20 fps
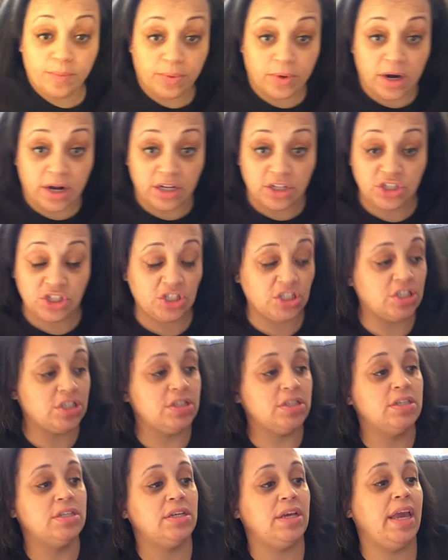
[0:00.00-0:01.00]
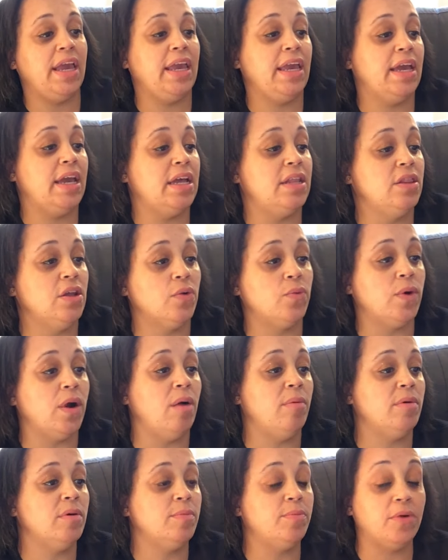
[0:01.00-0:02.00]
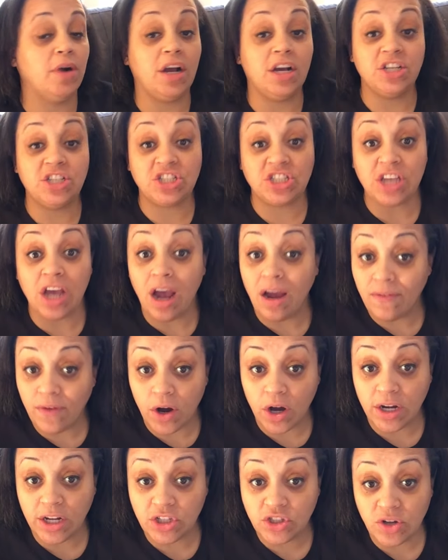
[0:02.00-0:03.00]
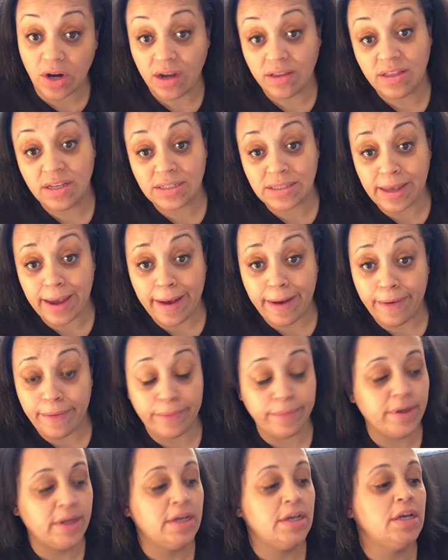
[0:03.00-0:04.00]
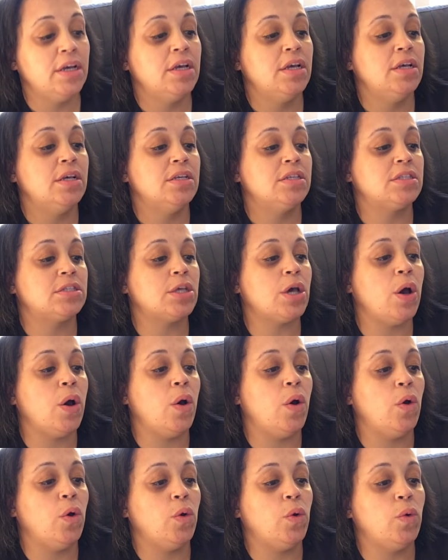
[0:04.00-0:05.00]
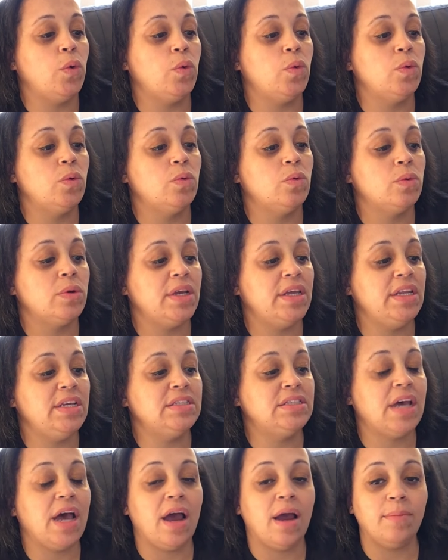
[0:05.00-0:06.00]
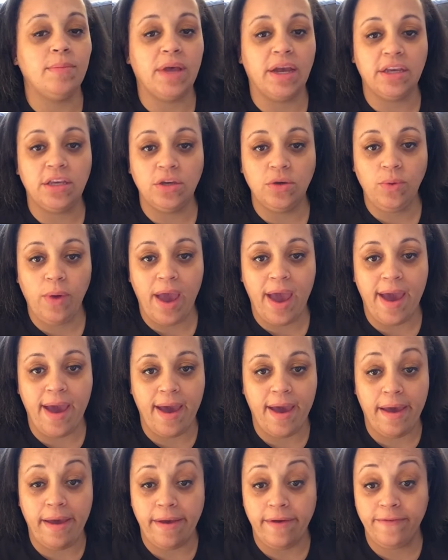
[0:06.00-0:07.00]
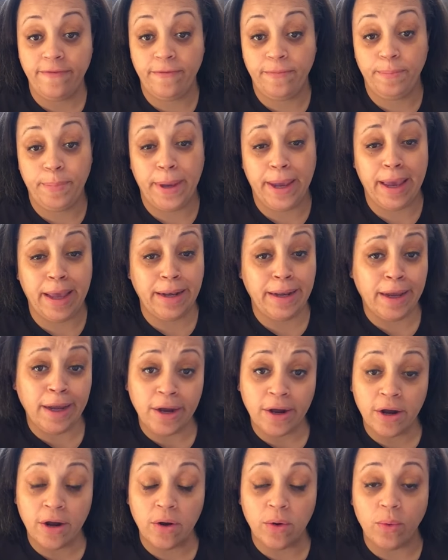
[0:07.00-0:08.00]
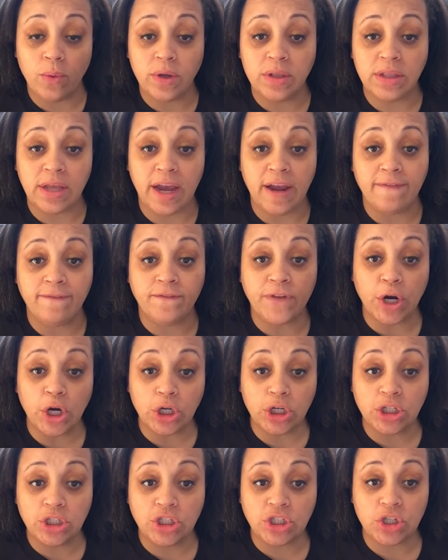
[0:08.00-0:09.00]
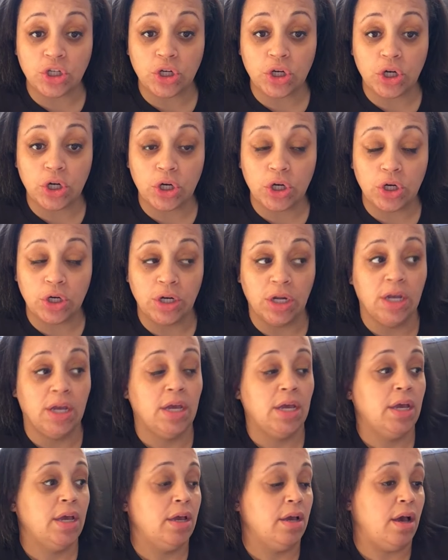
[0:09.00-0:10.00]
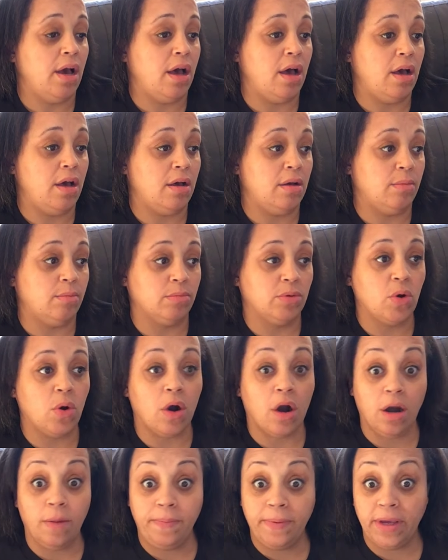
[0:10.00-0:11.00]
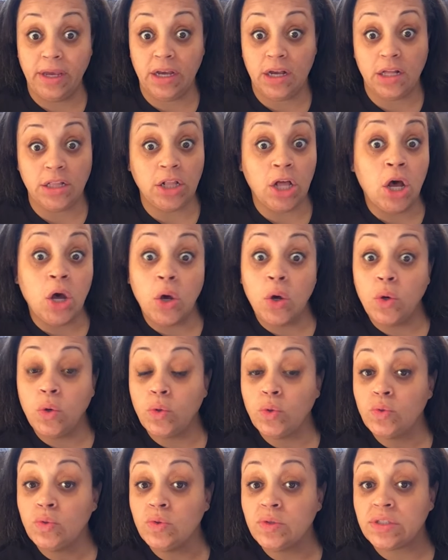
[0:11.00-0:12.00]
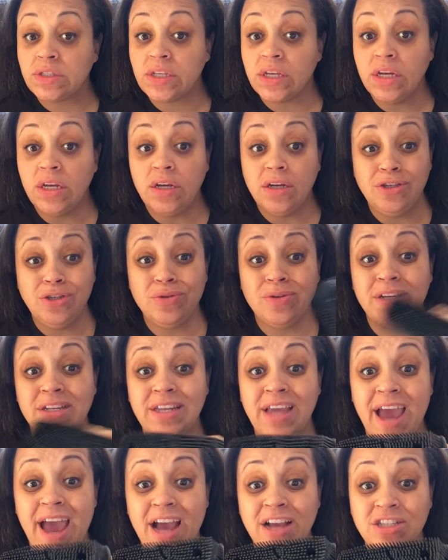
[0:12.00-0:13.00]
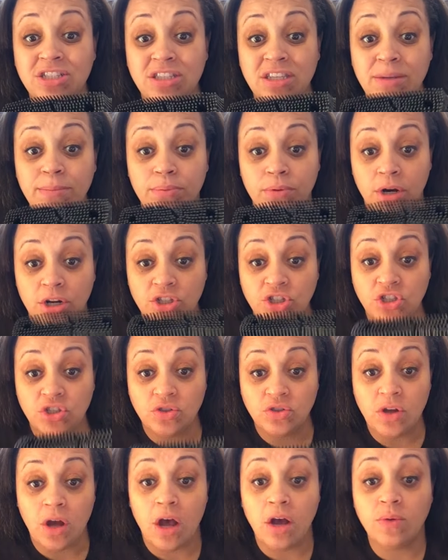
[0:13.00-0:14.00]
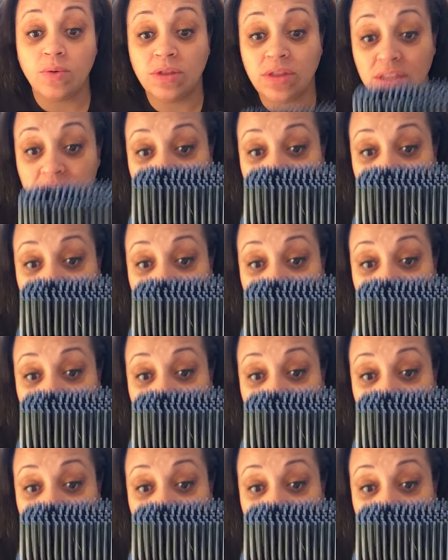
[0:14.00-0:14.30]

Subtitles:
brush. And the rubber brush, I've already tried this out. So anytime like you have pet hair on like furniture, carpet, clothes, you can actually brush your dog with